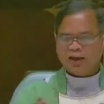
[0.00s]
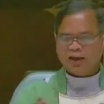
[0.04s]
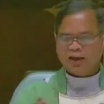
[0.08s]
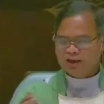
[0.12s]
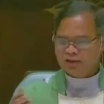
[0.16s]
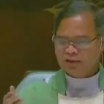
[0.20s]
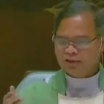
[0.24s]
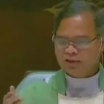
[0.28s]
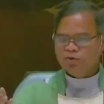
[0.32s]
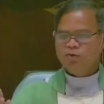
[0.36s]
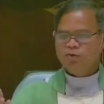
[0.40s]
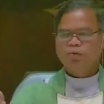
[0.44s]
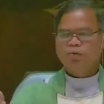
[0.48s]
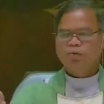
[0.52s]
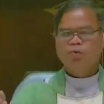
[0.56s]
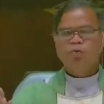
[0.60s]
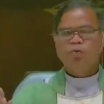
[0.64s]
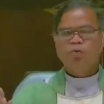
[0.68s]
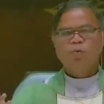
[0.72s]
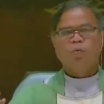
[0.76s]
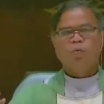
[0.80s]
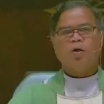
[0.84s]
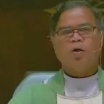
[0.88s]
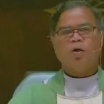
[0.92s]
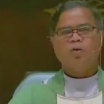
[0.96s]
and
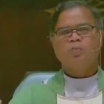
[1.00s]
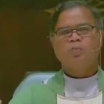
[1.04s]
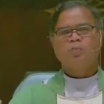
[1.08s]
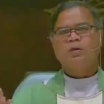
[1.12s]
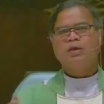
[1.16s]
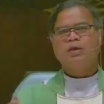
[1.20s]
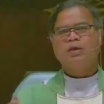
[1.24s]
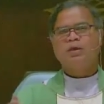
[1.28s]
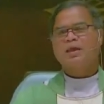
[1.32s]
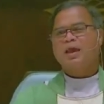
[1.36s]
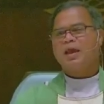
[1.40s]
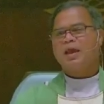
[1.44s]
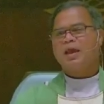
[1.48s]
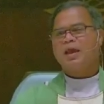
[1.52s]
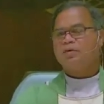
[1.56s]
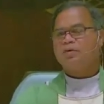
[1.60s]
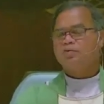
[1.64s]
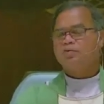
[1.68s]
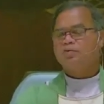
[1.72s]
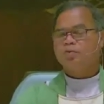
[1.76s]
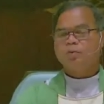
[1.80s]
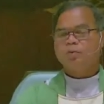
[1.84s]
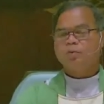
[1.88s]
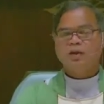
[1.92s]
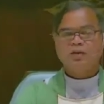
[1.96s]
do what we
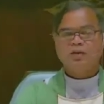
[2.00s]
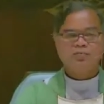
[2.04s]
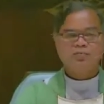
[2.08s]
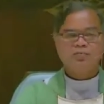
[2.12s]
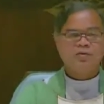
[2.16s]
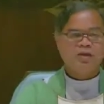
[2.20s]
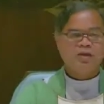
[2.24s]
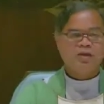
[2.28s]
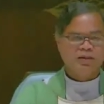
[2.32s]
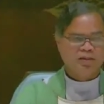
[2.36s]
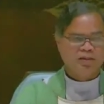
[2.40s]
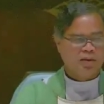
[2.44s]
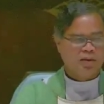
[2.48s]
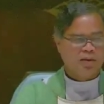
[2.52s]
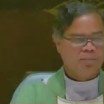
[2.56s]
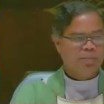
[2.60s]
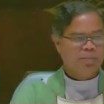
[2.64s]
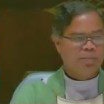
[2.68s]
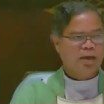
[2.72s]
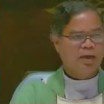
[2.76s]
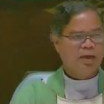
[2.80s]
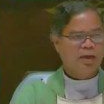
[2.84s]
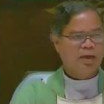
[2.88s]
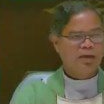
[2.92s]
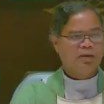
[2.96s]
can to
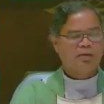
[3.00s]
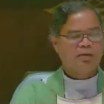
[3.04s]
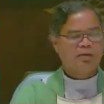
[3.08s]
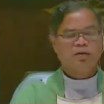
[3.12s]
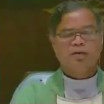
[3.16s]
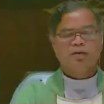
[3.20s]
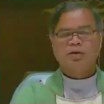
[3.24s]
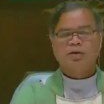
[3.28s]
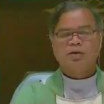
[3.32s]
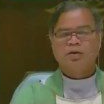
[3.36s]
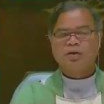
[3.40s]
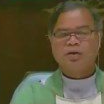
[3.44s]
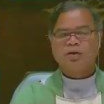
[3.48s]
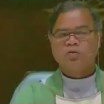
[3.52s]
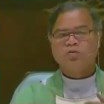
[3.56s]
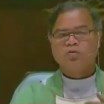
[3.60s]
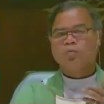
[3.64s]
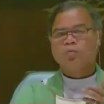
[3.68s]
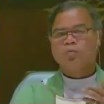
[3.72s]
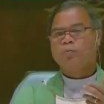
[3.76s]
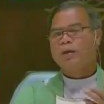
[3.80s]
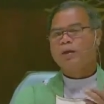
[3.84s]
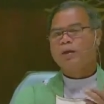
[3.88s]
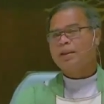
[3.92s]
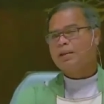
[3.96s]
alleviate their pain,
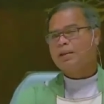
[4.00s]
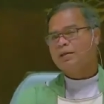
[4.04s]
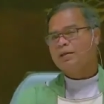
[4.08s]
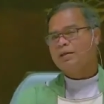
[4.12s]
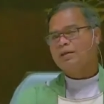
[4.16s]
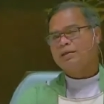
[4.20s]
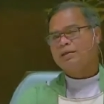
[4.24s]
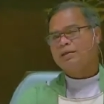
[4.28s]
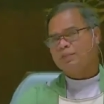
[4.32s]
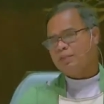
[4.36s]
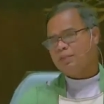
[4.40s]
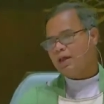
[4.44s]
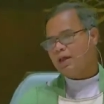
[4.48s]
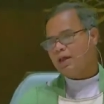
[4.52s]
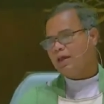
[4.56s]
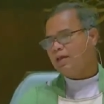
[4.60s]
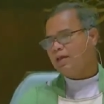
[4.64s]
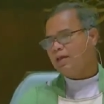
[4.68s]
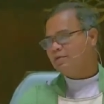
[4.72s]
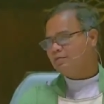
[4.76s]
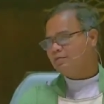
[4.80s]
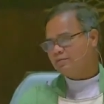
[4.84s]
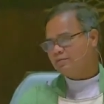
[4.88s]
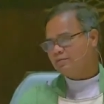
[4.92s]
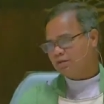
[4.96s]
to better
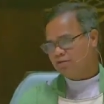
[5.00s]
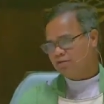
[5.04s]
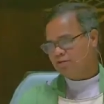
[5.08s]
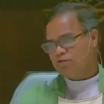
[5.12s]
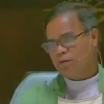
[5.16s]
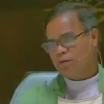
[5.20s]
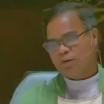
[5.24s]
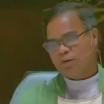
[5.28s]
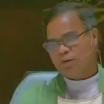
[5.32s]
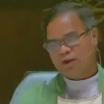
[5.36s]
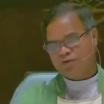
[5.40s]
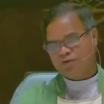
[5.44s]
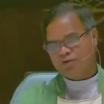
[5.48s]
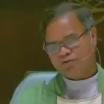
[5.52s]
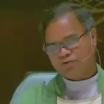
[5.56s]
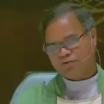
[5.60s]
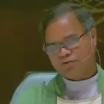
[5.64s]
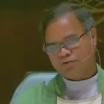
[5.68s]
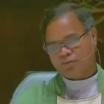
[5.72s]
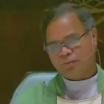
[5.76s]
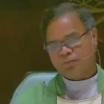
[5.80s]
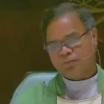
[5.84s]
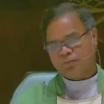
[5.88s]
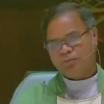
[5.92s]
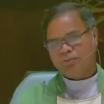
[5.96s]
their
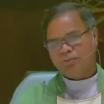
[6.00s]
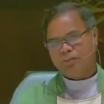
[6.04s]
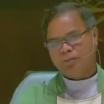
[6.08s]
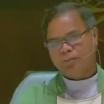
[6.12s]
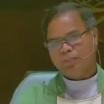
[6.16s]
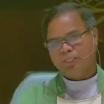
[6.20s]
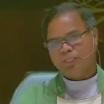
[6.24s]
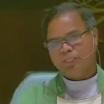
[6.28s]
situation.